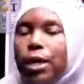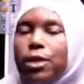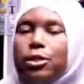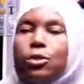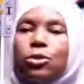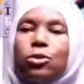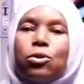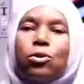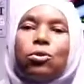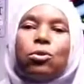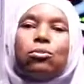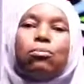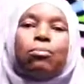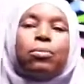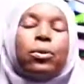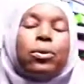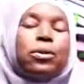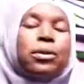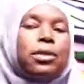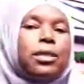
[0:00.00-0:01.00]
So
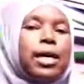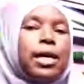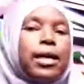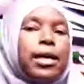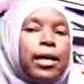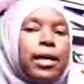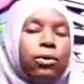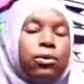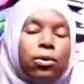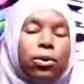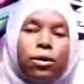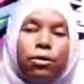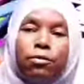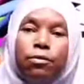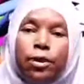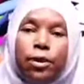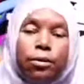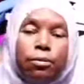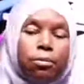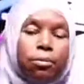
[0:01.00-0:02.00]
boards are equally
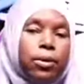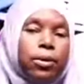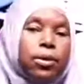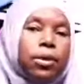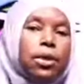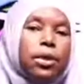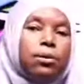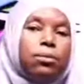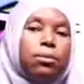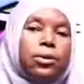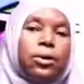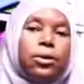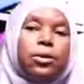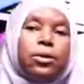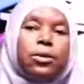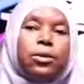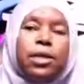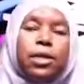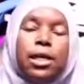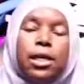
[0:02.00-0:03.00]
very important,
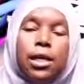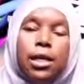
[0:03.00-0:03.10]
because